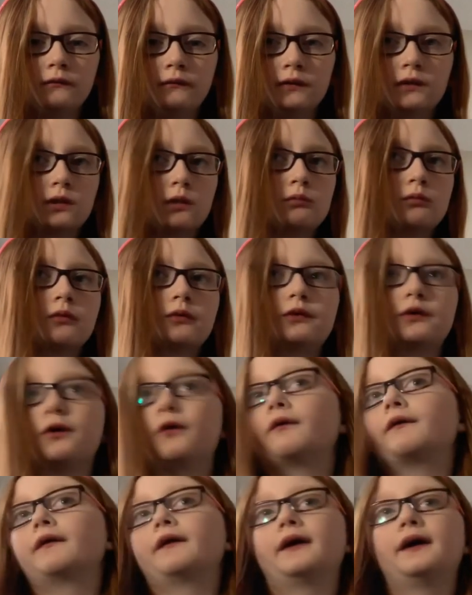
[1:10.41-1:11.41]
which almost
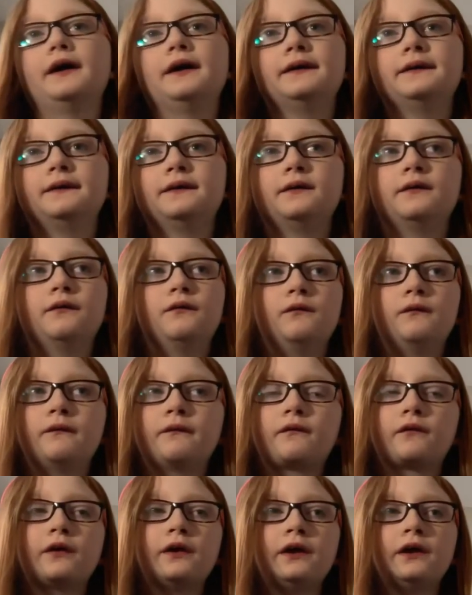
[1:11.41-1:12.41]
all the kids who go to
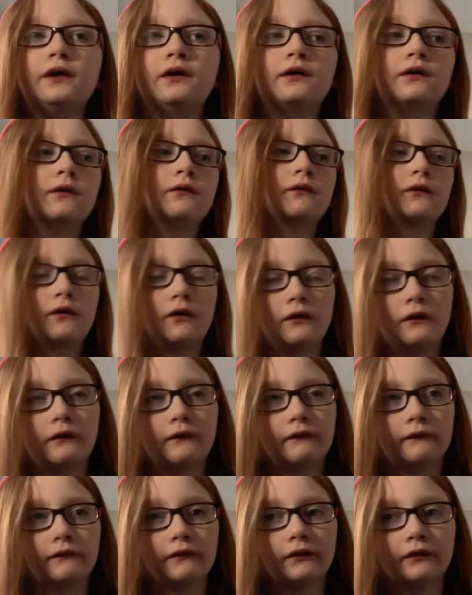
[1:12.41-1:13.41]
Wolf Creek go to
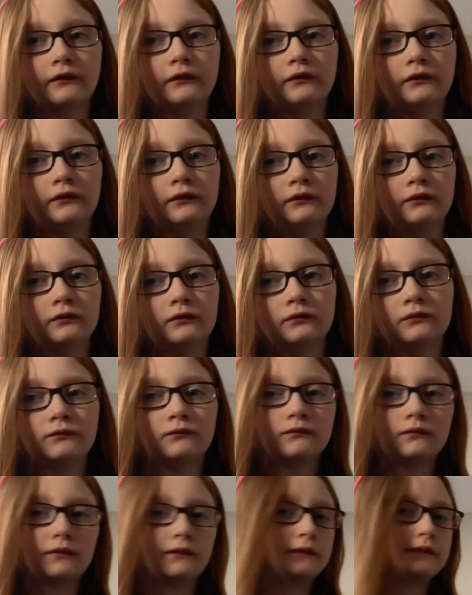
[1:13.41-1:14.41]
Oliver,
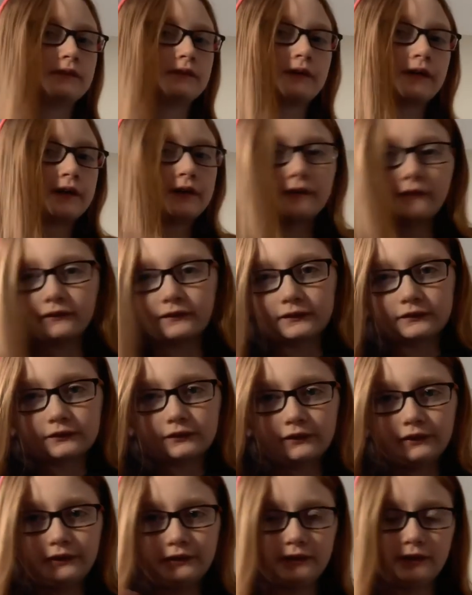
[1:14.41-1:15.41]
goes right across the
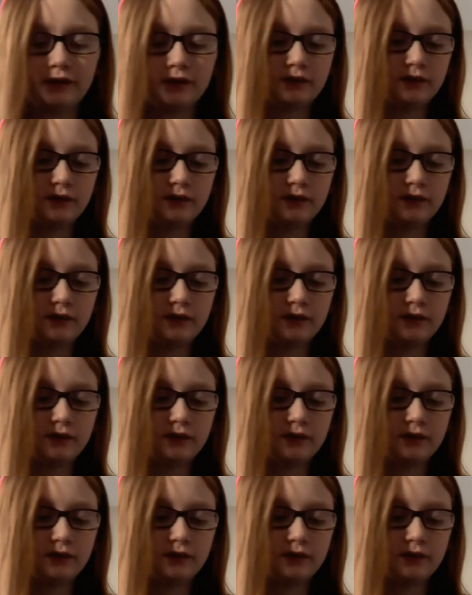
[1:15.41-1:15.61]
street.